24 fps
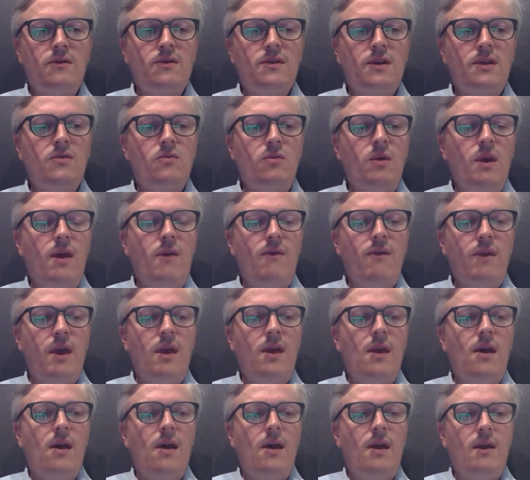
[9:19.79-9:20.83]
since we have
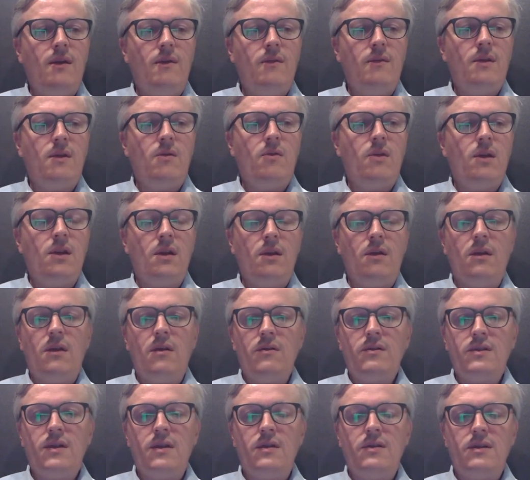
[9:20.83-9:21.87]
AI directly on
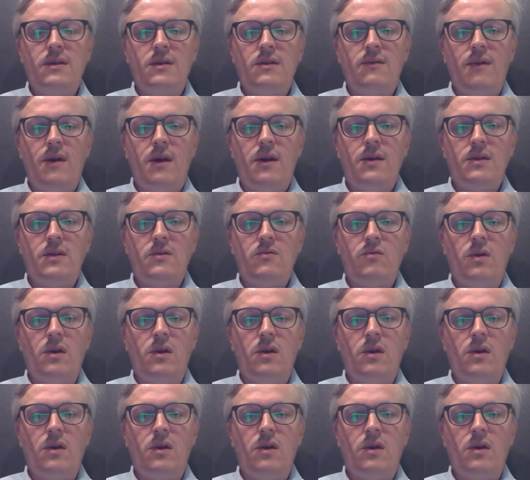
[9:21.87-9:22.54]
our sensor devices,